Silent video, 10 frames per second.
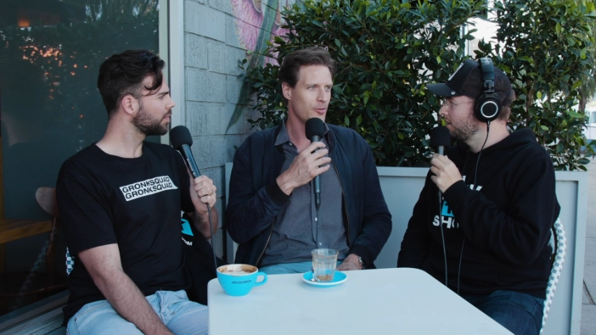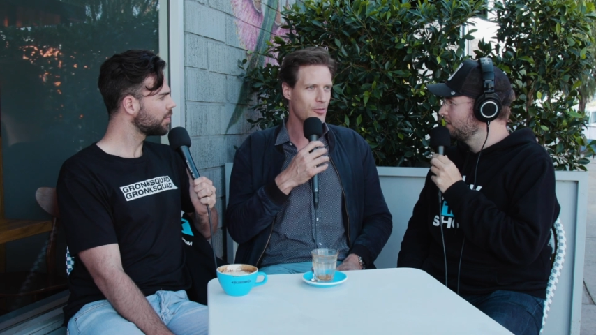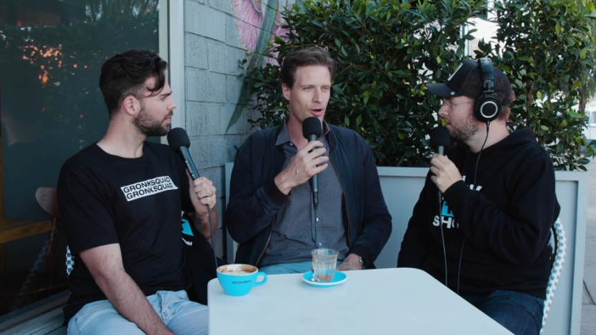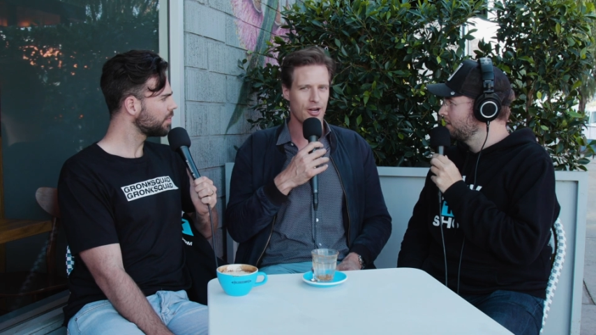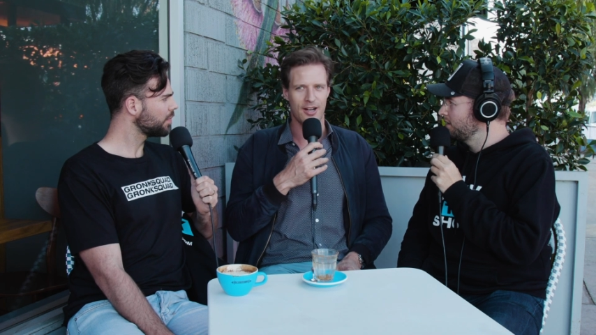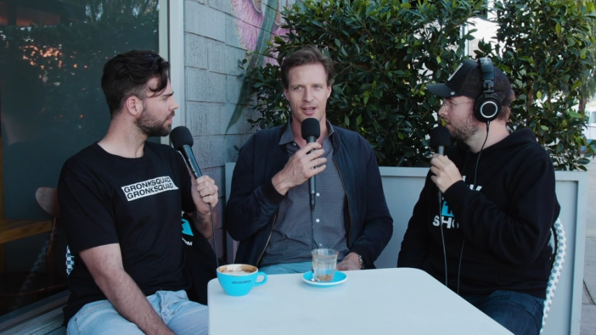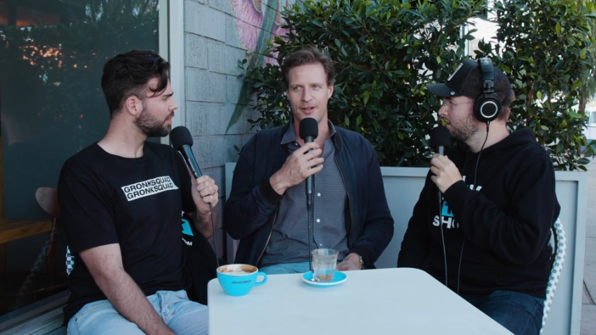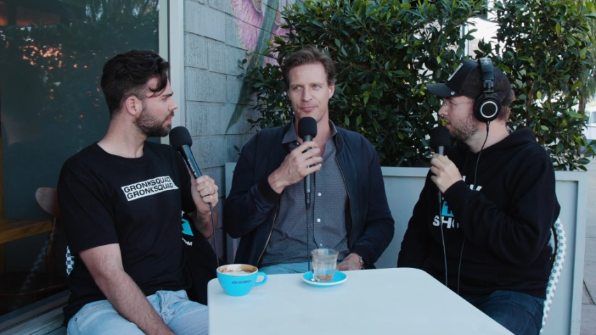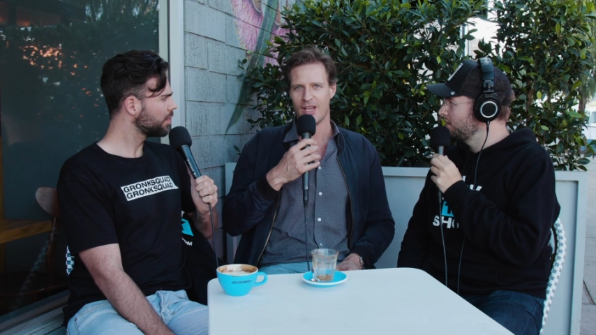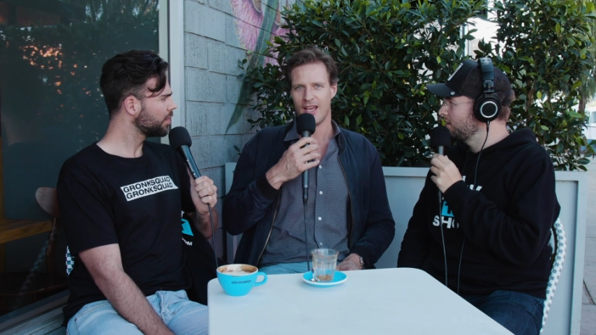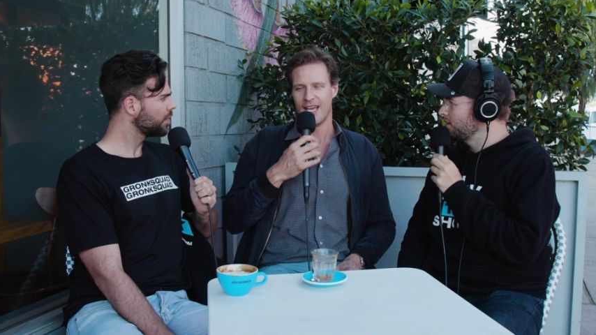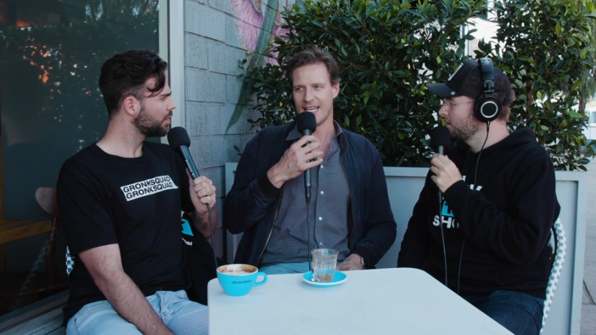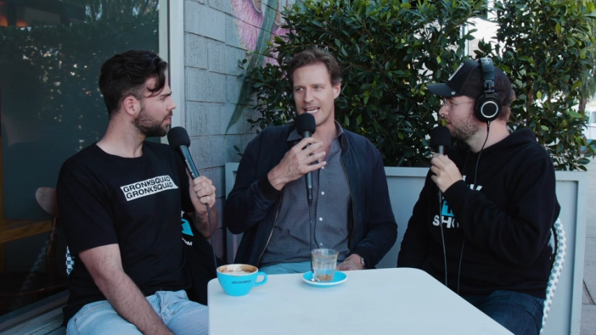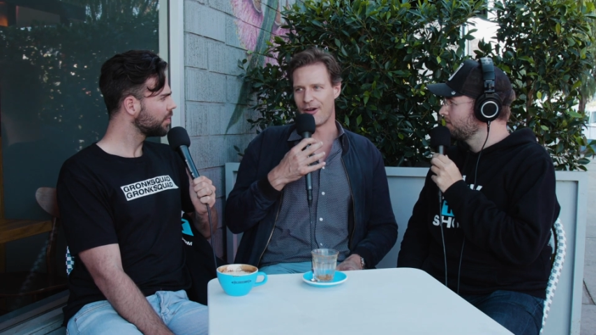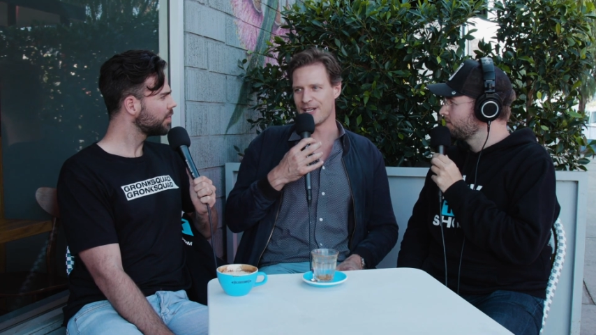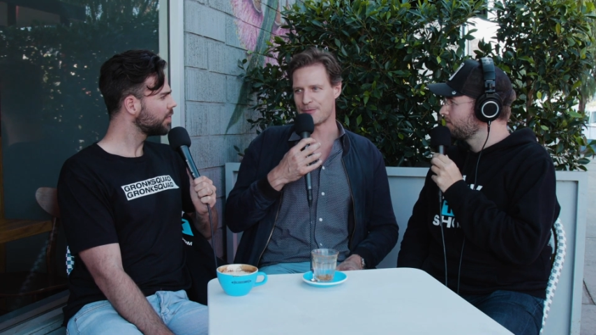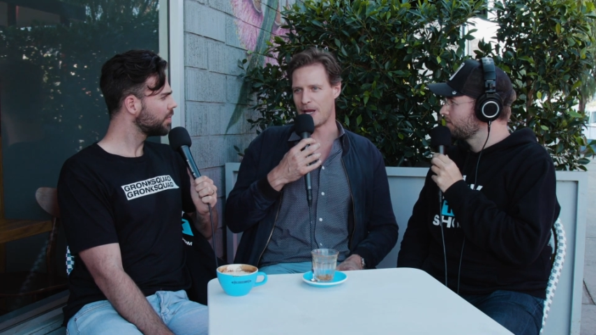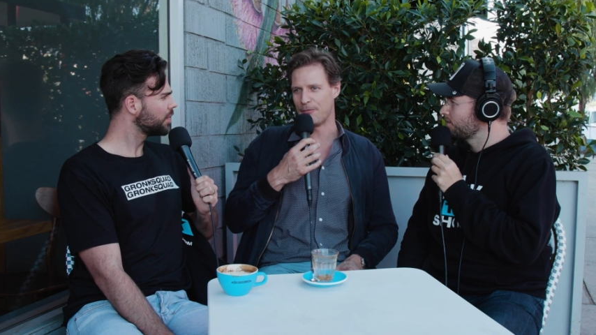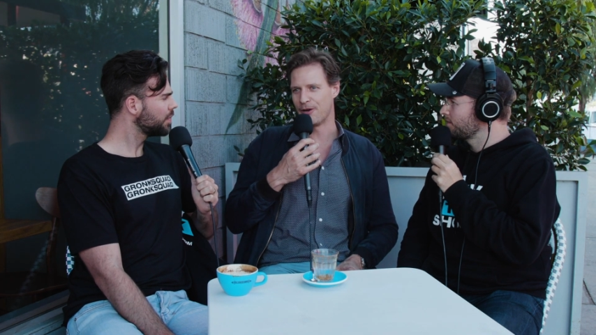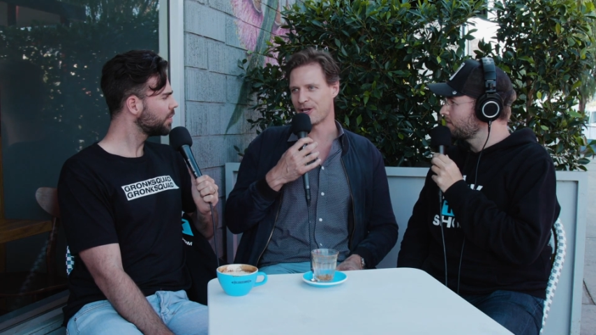Speaker 1: We wanted to encourage
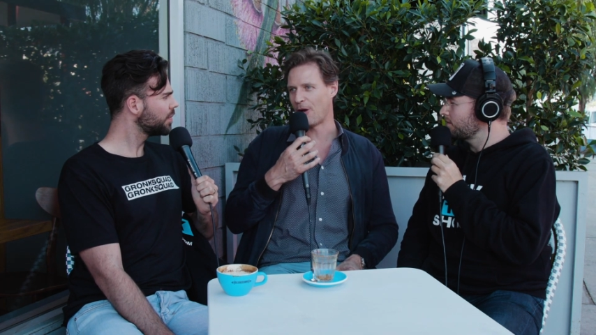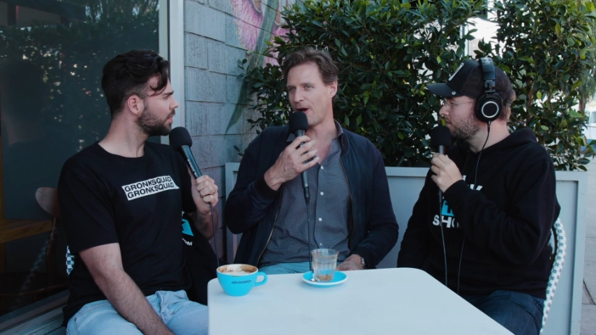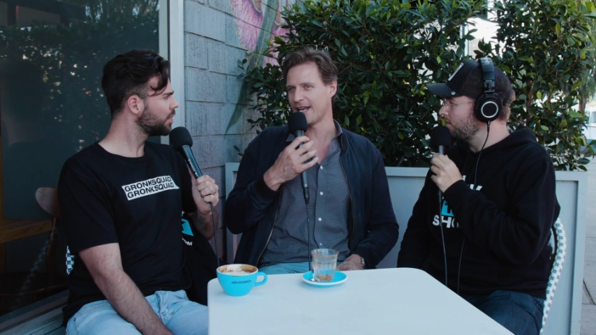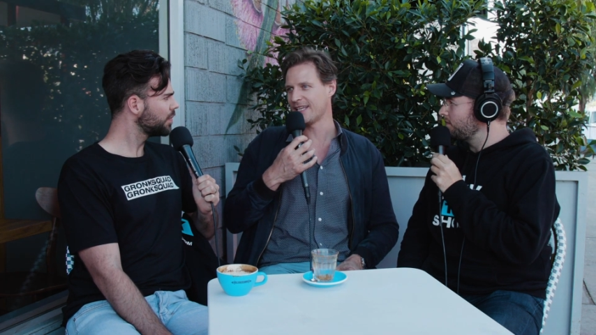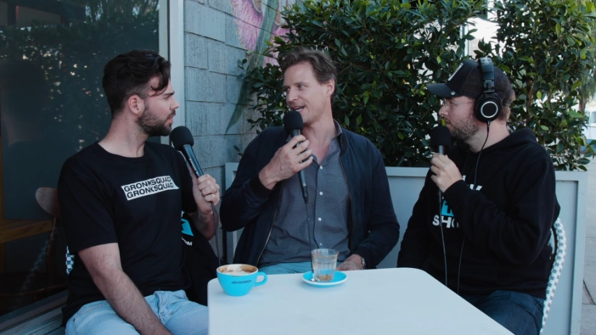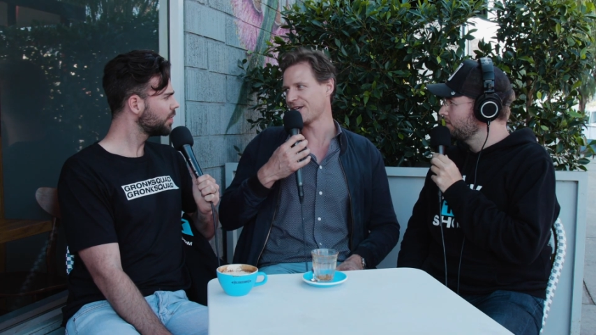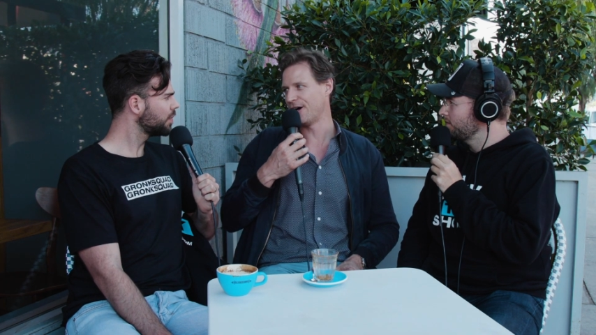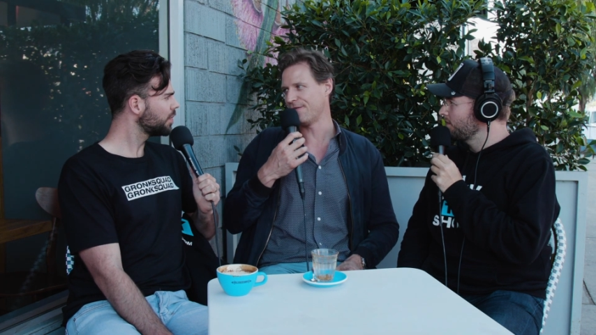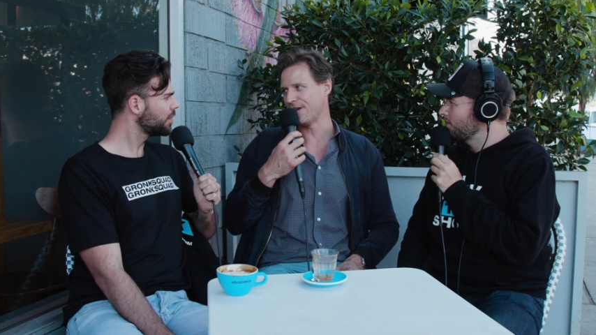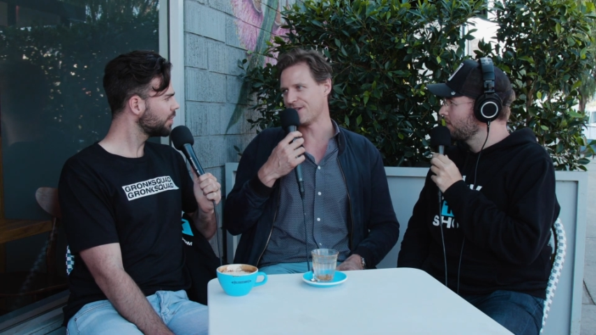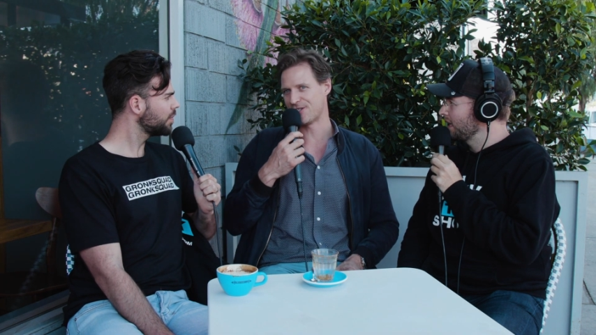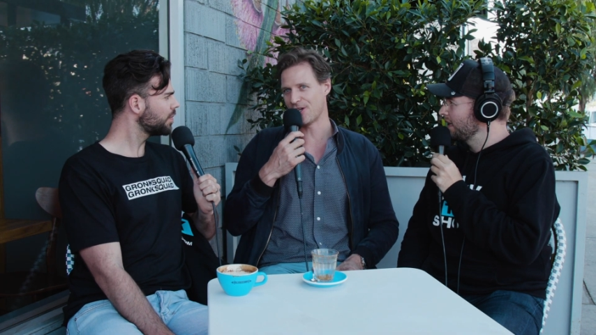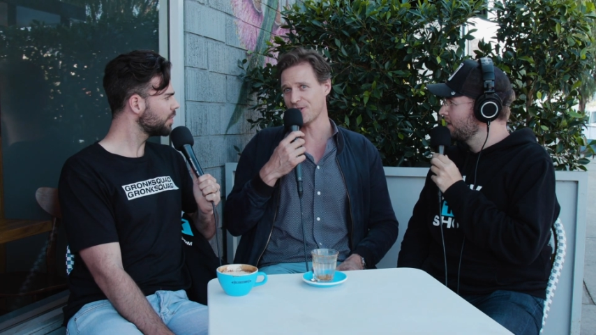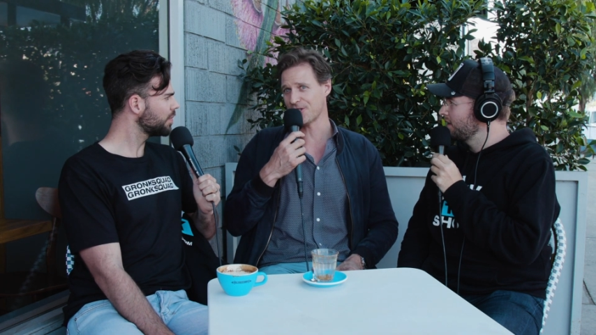people to go out and get a coffee and mm.